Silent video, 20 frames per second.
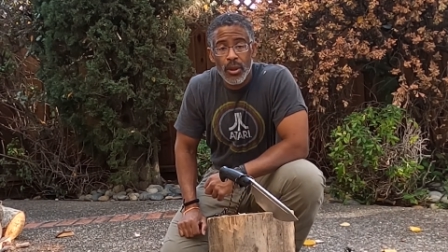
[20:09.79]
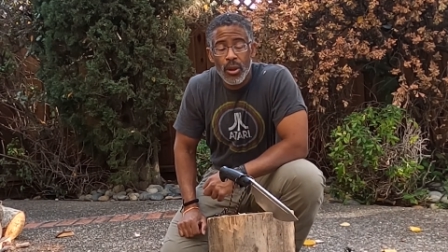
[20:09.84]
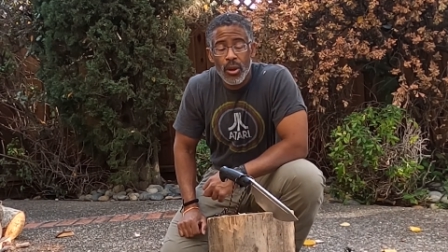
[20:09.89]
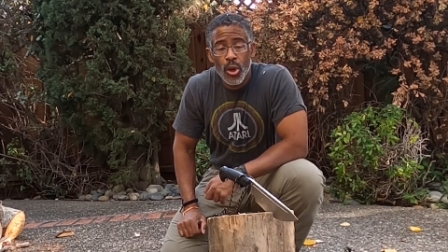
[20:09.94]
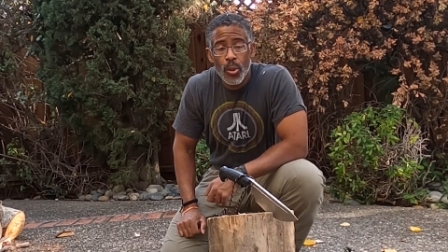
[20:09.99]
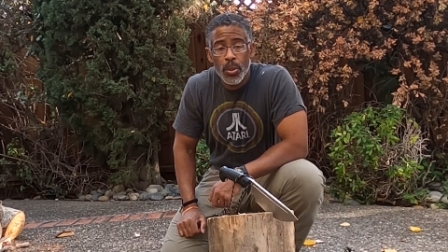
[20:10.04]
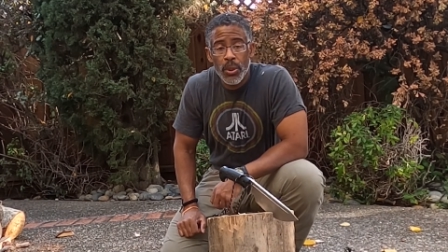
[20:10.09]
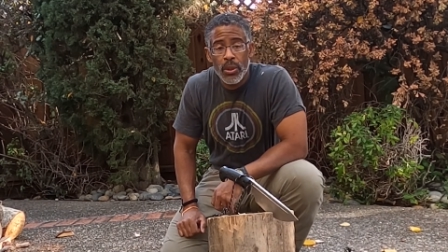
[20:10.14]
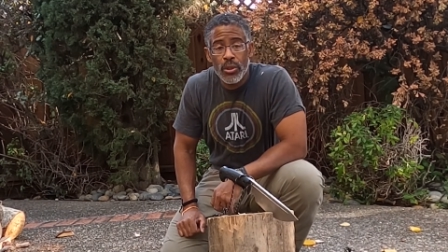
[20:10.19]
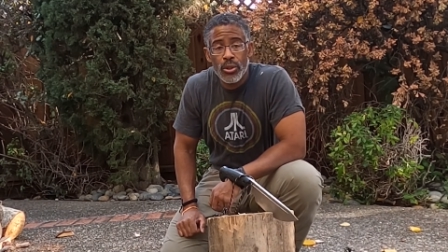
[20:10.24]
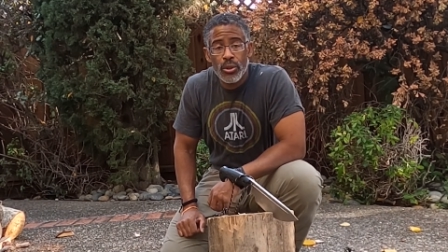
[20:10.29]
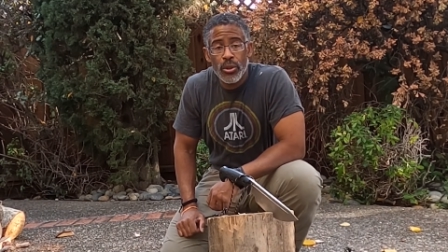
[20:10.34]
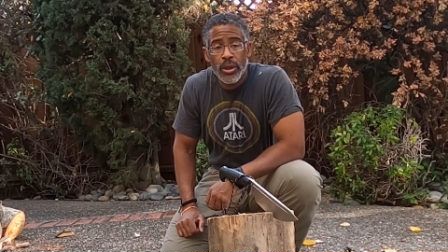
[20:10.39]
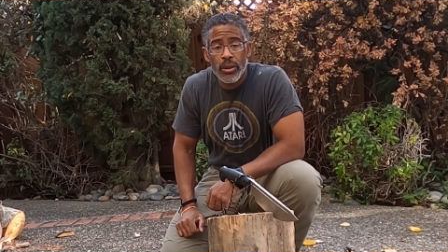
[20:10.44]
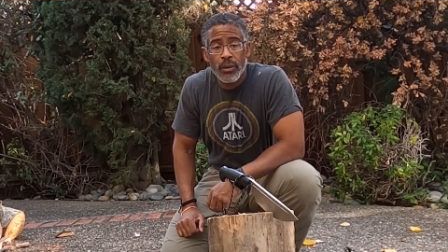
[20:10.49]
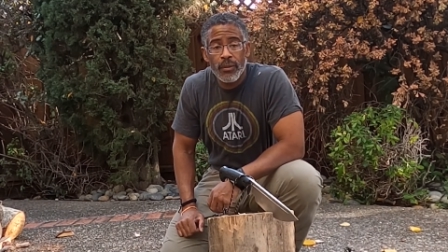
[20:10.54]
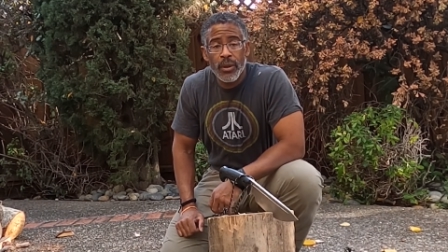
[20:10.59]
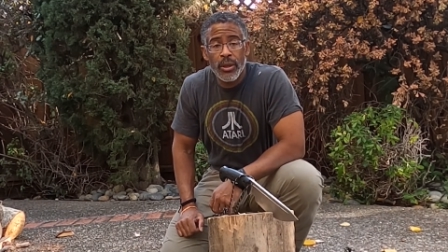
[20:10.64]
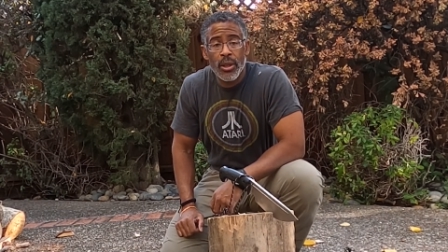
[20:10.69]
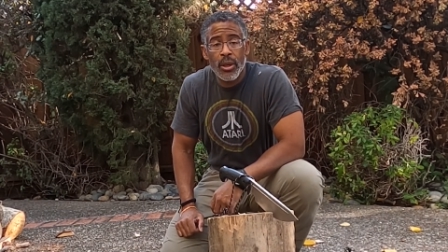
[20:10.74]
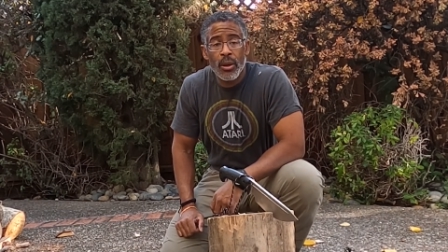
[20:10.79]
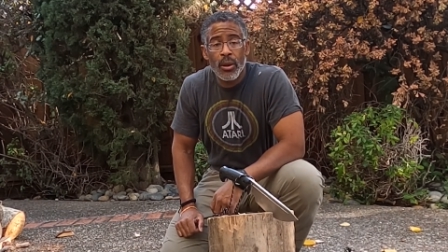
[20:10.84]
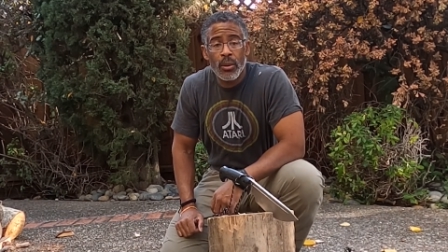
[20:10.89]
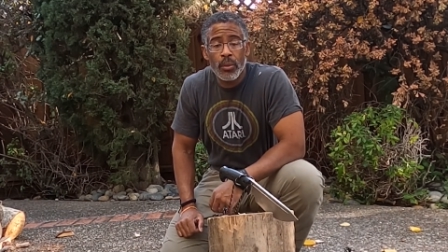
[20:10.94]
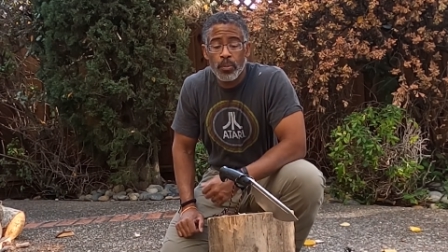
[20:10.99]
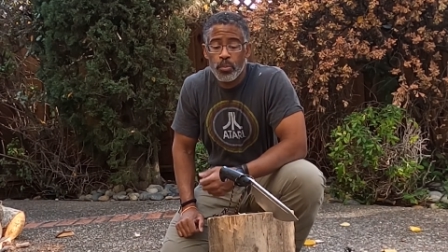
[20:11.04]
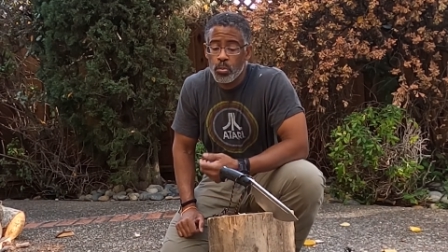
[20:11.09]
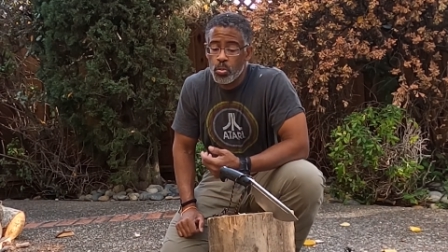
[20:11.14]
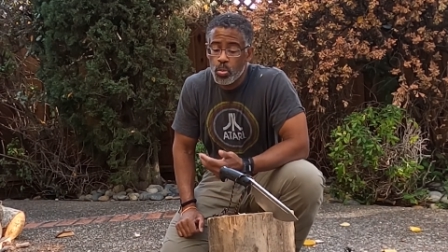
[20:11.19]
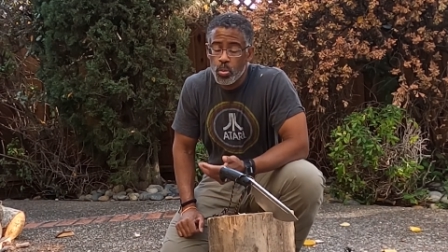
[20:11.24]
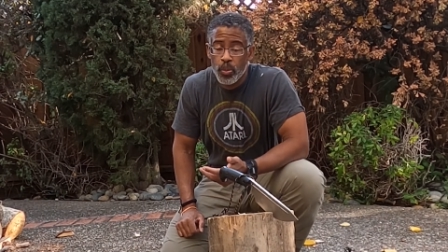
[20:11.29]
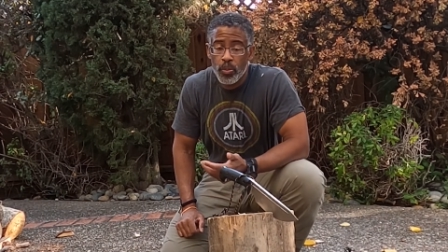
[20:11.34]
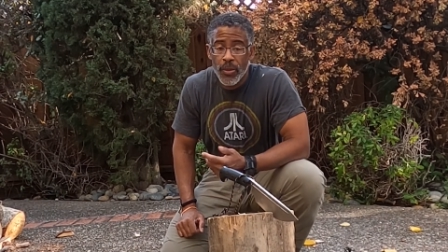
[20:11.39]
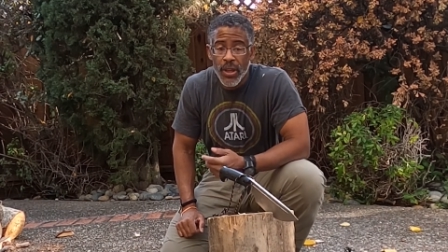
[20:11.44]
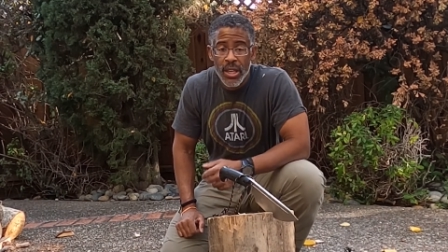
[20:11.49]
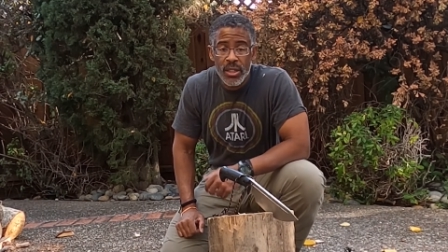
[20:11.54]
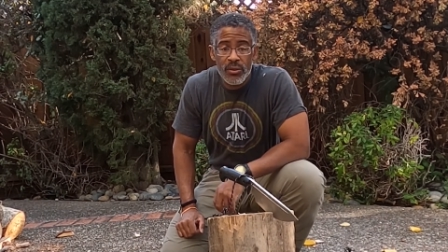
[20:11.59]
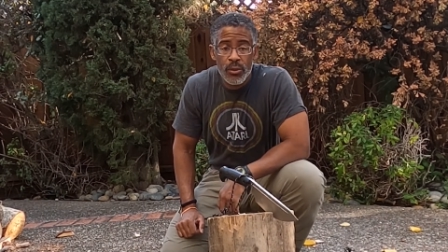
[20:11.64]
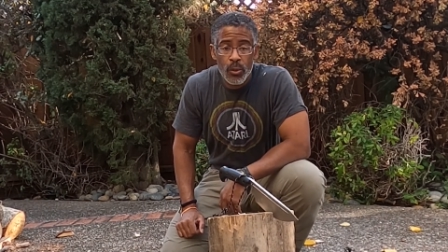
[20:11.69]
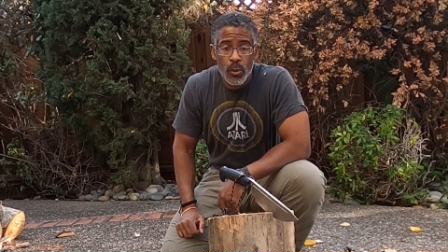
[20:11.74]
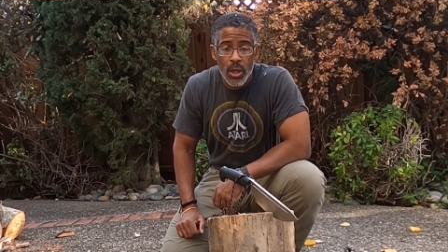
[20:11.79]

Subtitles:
Hope you enjoyed the video. Thanks for